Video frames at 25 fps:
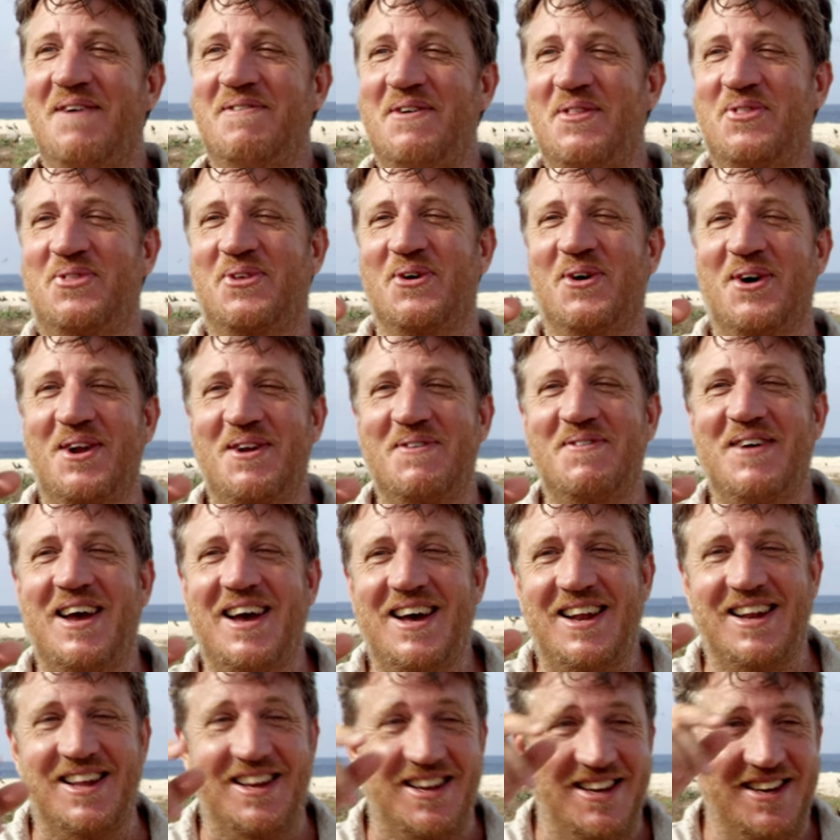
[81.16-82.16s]
even thought
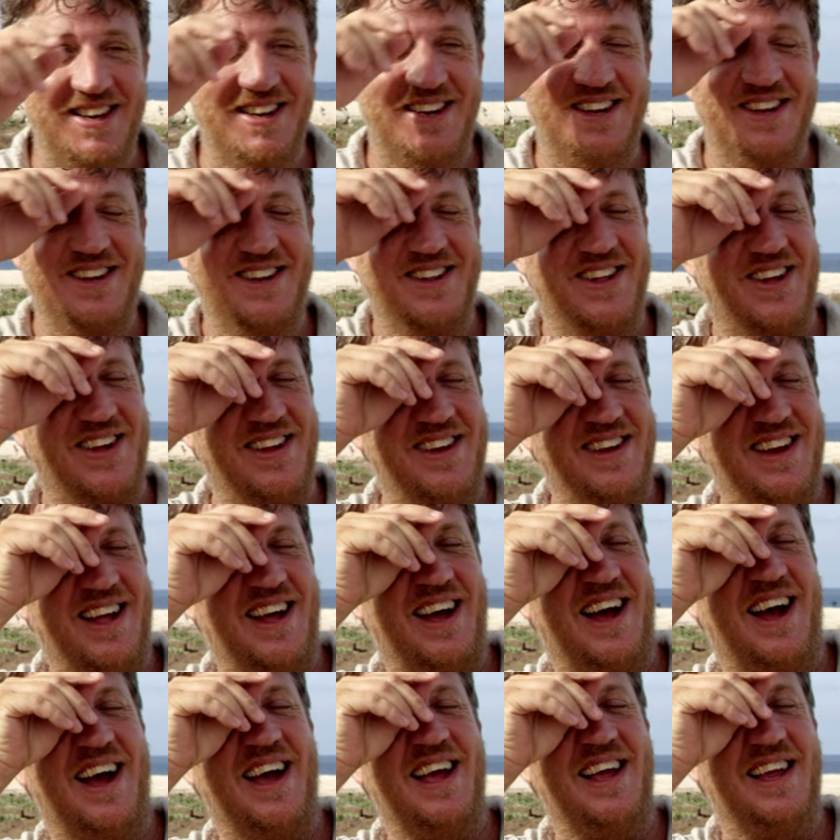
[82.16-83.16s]
about it. Right,
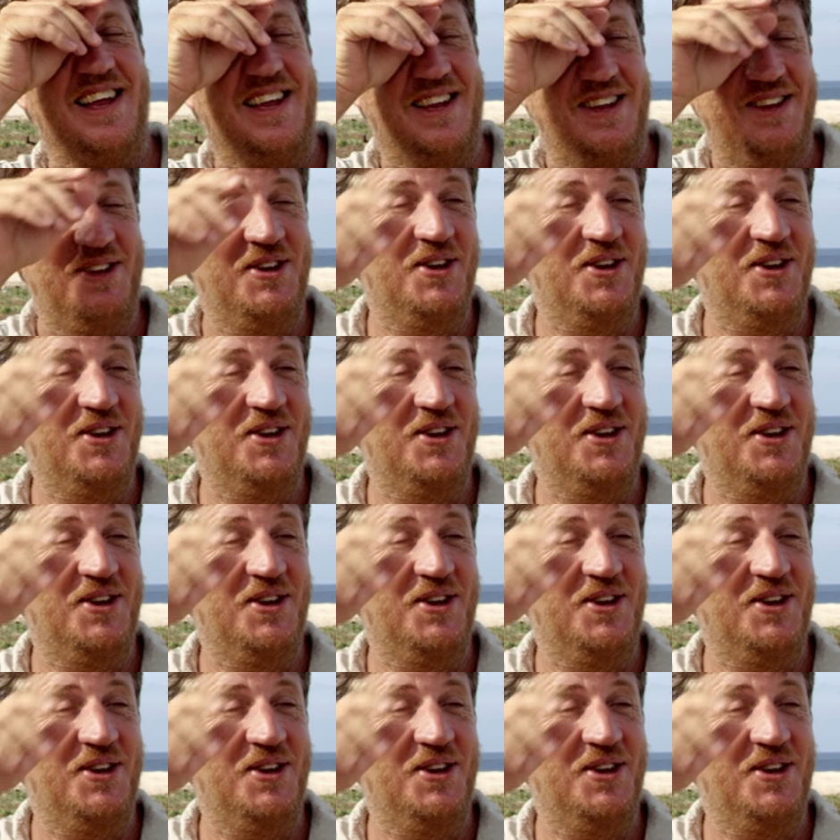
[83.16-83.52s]
A,